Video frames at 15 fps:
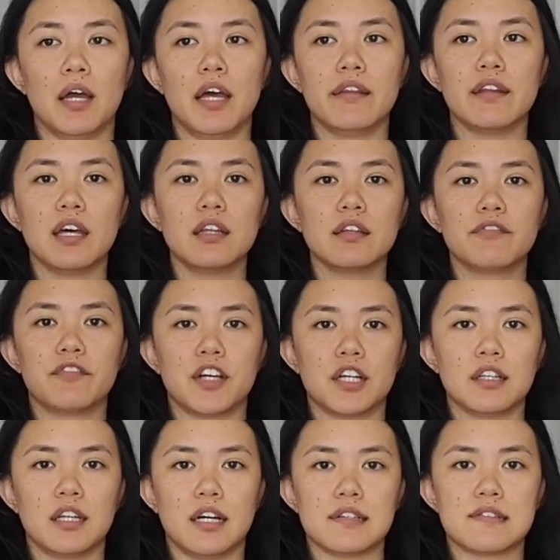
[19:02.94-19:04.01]
And then the
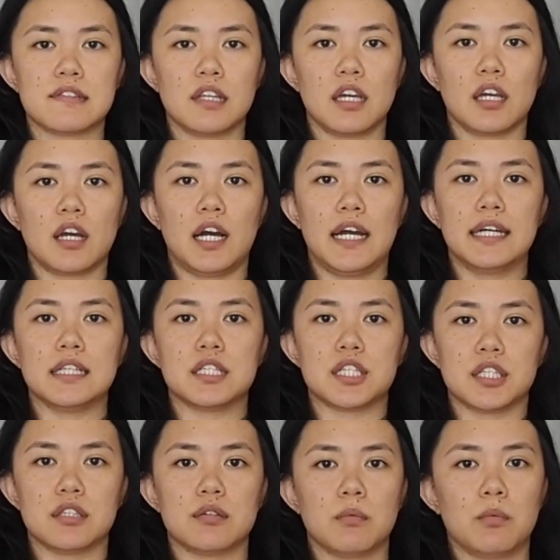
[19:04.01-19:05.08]
very last thing I
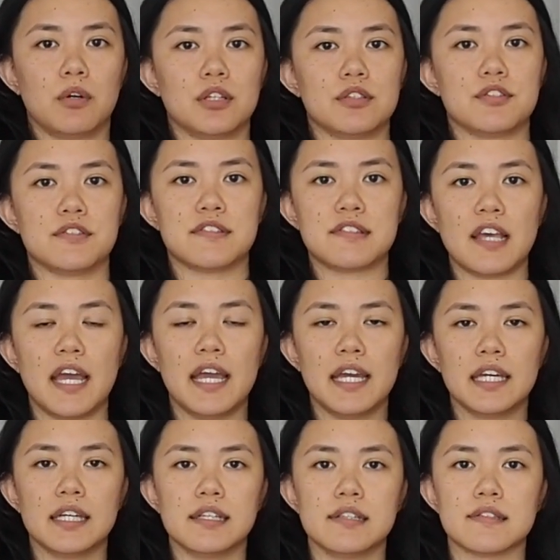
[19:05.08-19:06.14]
did want to
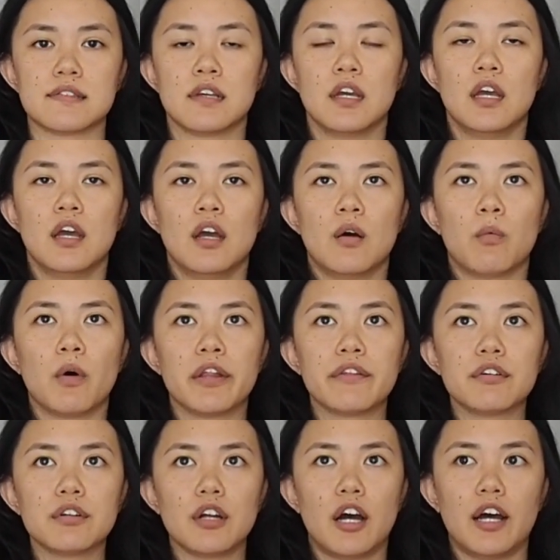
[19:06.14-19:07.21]
say is whether
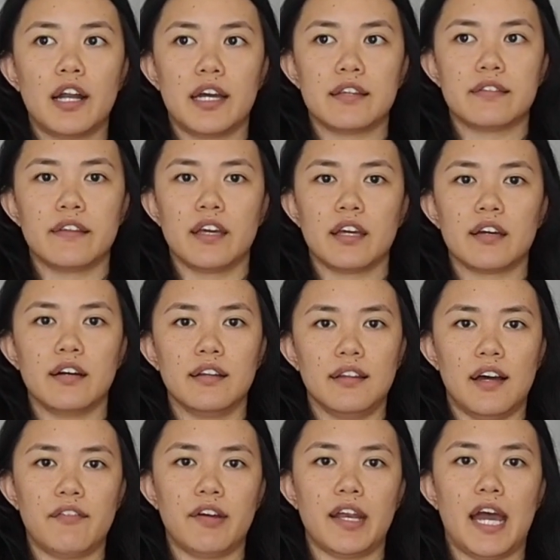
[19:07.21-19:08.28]
or not I think
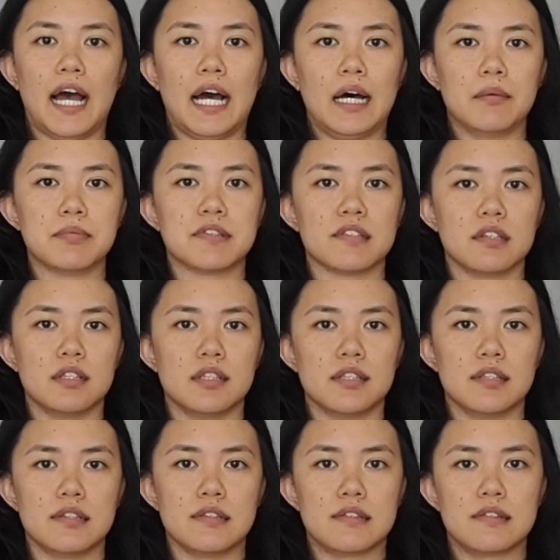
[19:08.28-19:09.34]
11 abs
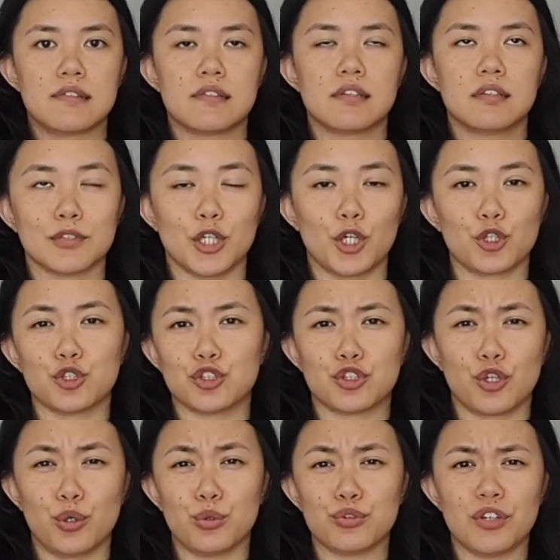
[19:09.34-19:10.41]
is a good
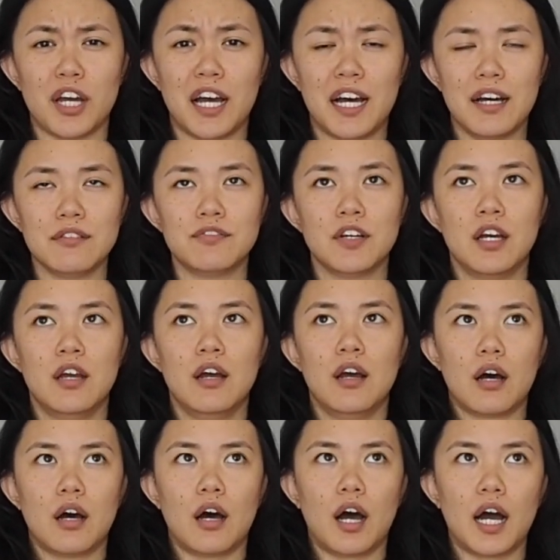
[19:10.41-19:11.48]
goal to have.
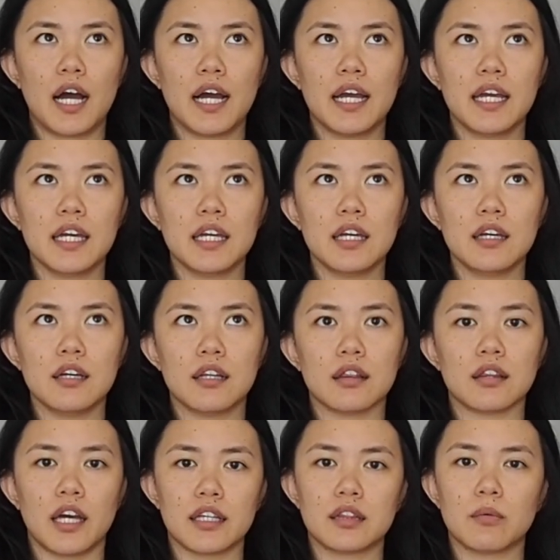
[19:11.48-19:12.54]
I
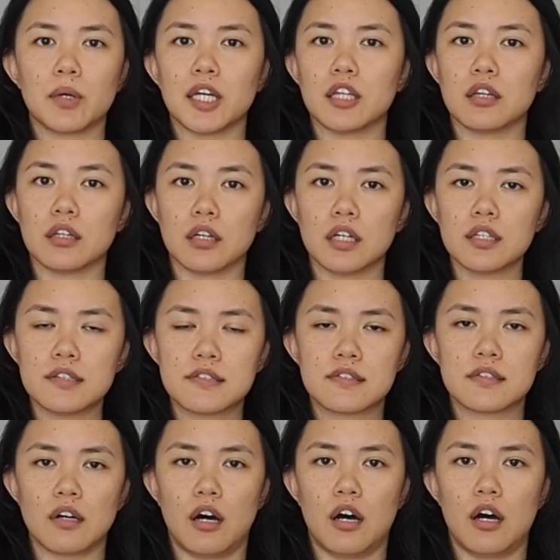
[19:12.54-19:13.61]
like the way it
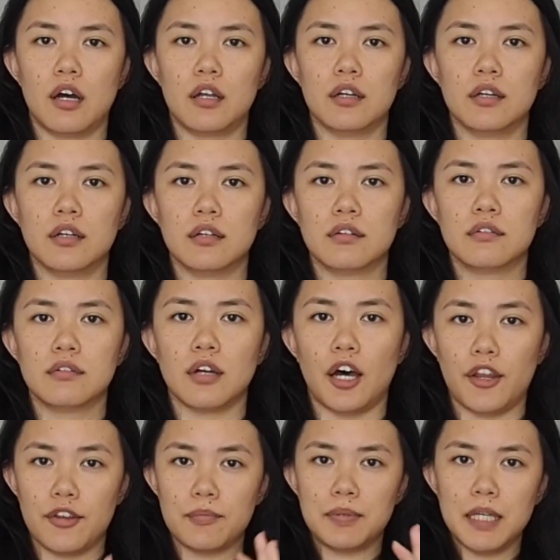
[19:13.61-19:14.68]
looks on
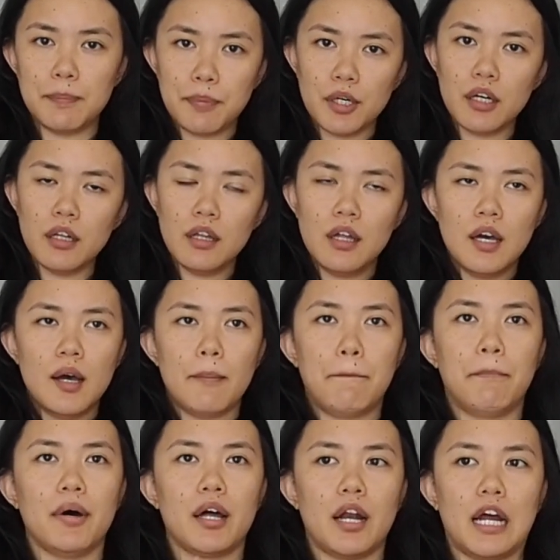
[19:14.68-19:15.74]
other people,
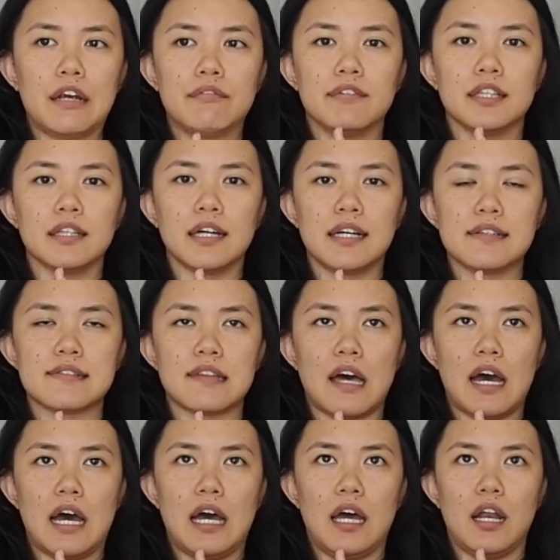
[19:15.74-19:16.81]
but I realize
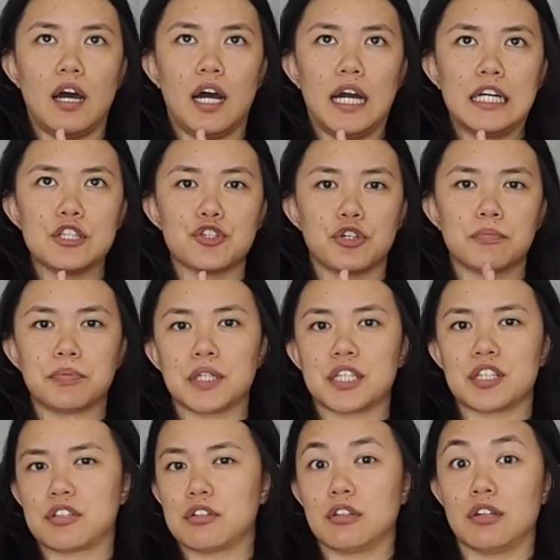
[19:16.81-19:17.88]
that I don't
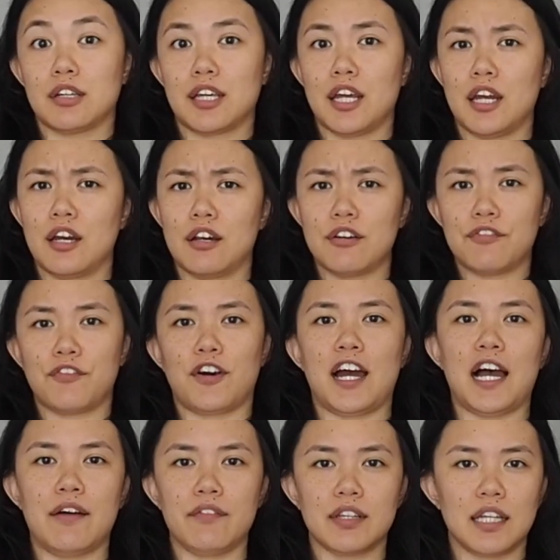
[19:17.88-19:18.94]
particularly care for
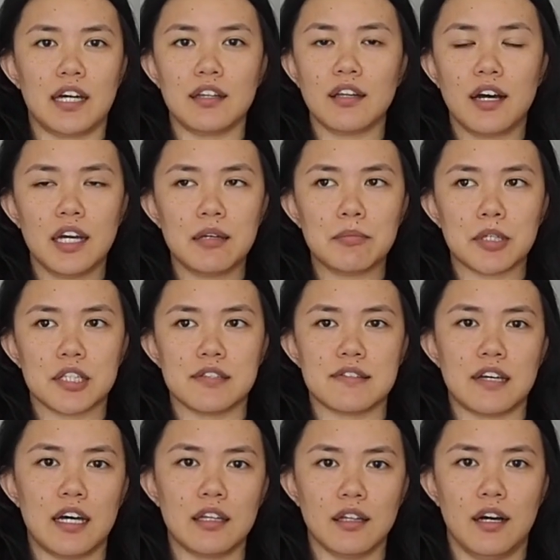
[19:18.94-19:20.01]
having that line, because
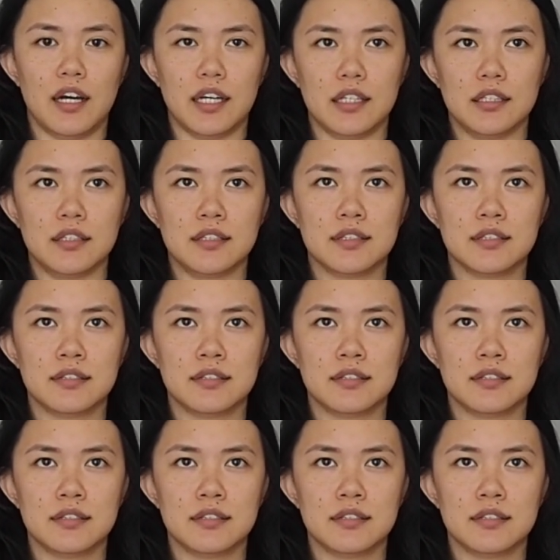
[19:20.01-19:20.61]
that line